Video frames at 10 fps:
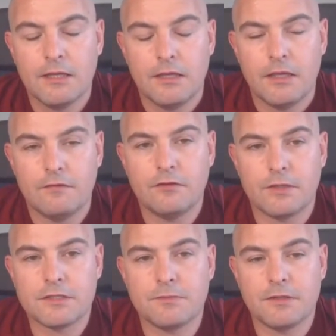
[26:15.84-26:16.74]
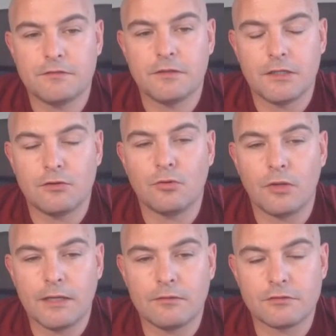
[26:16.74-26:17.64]
if you explicitly
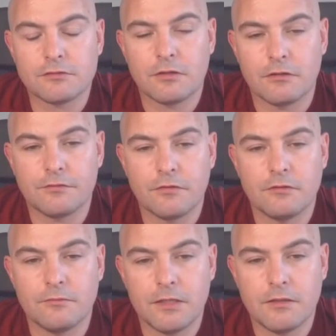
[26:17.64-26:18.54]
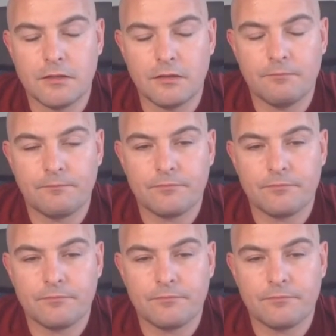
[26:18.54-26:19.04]
call out the trade-offs that you're making,